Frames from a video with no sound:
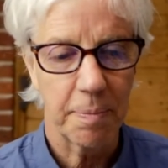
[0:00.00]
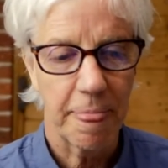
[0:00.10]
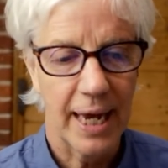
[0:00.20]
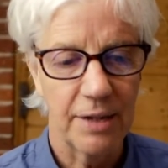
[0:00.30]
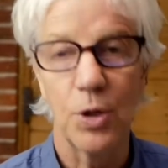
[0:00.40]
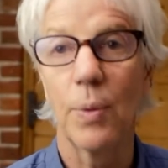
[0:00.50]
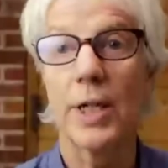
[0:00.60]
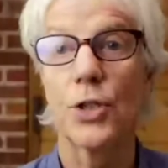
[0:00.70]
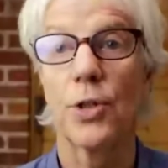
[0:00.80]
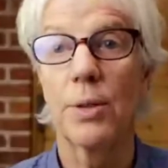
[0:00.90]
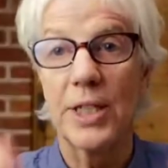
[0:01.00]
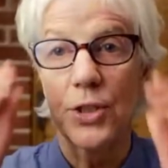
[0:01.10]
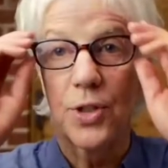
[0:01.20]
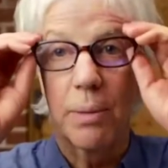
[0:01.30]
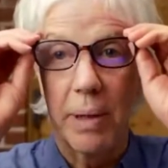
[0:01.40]
And if you want to join
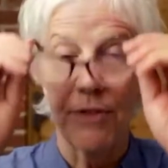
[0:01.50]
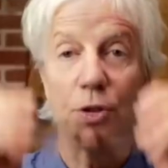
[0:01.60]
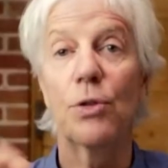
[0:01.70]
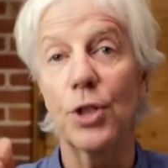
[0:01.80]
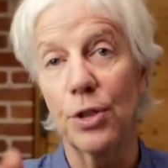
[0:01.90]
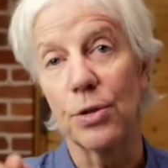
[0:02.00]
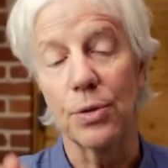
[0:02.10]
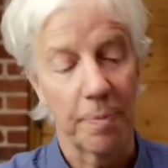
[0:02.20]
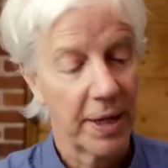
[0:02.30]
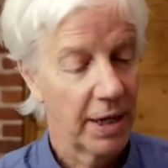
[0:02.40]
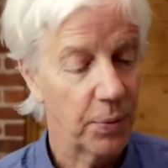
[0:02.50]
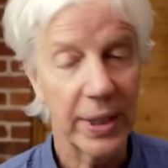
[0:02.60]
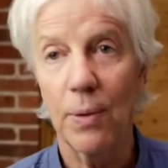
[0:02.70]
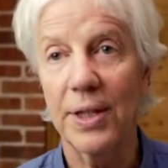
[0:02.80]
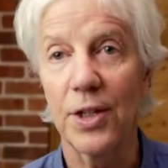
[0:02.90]
Restream, and if you want to
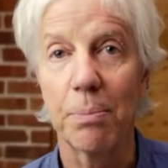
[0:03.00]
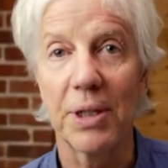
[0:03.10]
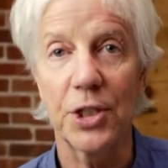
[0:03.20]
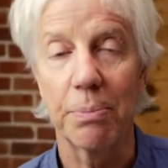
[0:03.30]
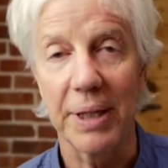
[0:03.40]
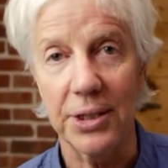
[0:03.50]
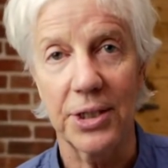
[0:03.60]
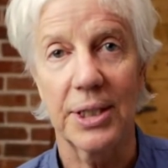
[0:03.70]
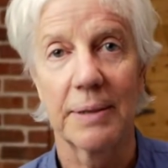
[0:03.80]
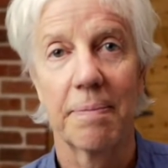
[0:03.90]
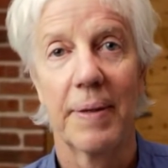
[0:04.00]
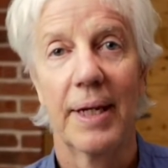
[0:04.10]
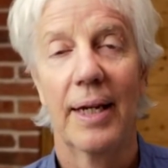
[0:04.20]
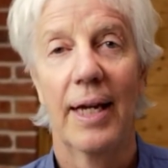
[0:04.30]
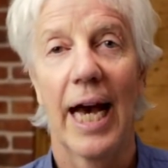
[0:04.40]
go out there and bust myths,
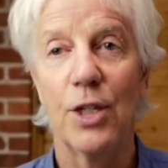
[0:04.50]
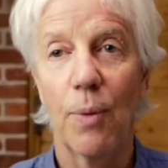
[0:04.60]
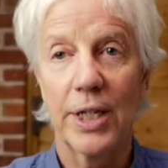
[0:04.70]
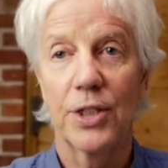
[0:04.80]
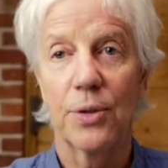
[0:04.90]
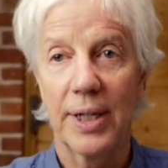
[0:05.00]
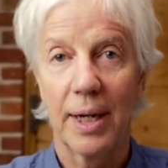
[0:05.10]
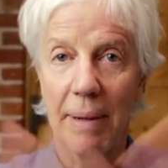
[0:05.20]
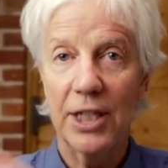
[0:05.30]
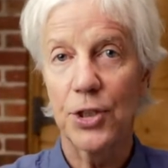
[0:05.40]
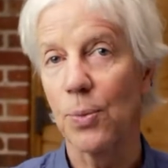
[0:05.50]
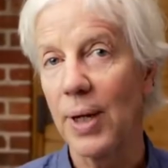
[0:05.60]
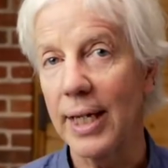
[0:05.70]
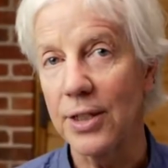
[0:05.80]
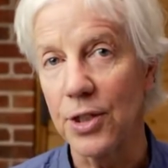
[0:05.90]
and you want to do it in a major
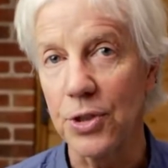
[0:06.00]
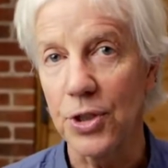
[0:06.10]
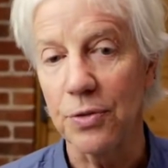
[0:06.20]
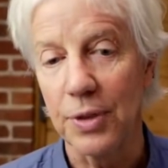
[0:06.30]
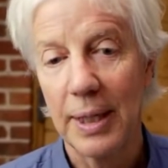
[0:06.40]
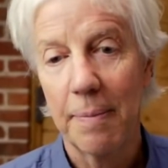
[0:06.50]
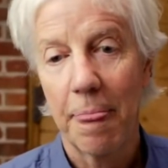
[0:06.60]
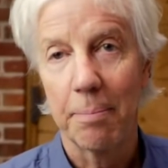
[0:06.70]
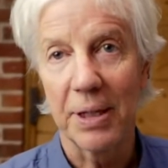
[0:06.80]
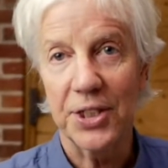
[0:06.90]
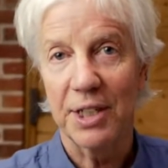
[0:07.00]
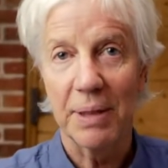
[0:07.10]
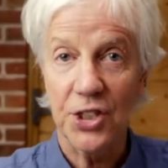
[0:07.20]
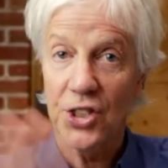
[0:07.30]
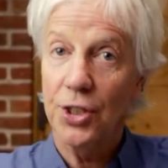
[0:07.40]
way in terms of busting
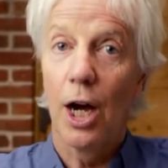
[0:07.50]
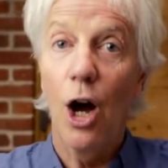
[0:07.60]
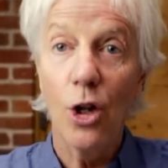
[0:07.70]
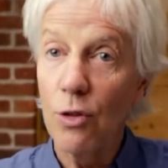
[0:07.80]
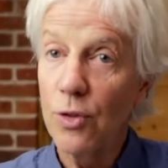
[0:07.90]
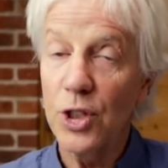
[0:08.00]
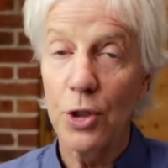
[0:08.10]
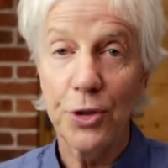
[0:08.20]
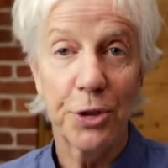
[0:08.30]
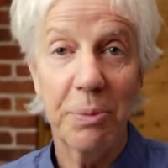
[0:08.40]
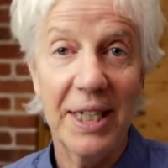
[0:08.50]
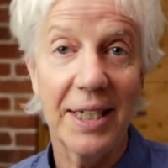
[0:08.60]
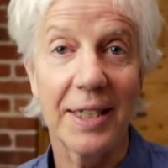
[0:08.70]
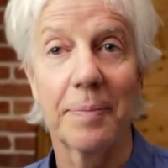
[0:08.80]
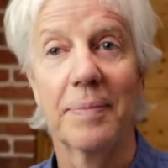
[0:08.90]
myths all over social
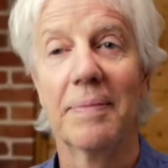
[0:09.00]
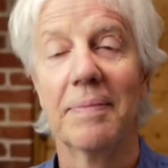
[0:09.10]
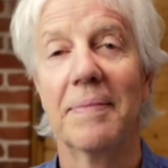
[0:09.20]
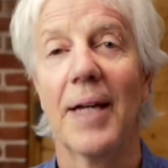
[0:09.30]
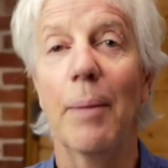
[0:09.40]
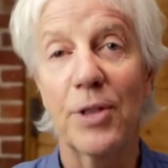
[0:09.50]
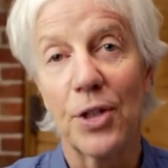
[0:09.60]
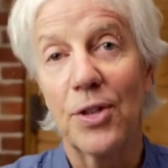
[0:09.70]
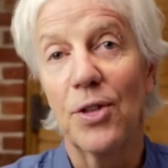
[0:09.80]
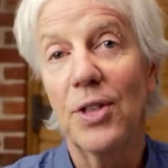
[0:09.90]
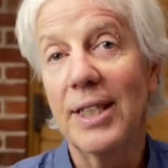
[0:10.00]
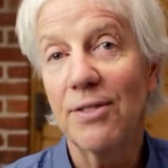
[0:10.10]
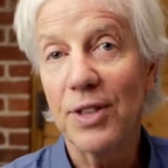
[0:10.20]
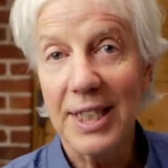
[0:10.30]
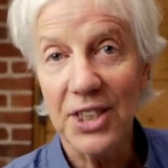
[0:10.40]
media, up to 30
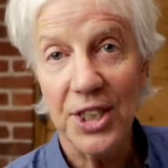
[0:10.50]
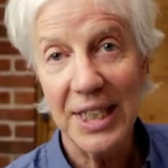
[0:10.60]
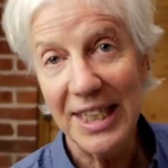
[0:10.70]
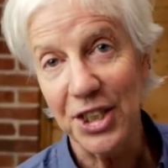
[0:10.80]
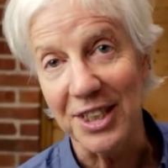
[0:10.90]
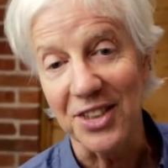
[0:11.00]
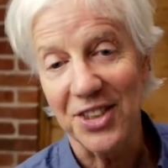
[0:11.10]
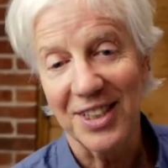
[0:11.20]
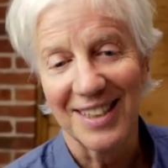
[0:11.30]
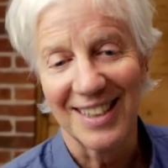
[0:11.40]
different destinations.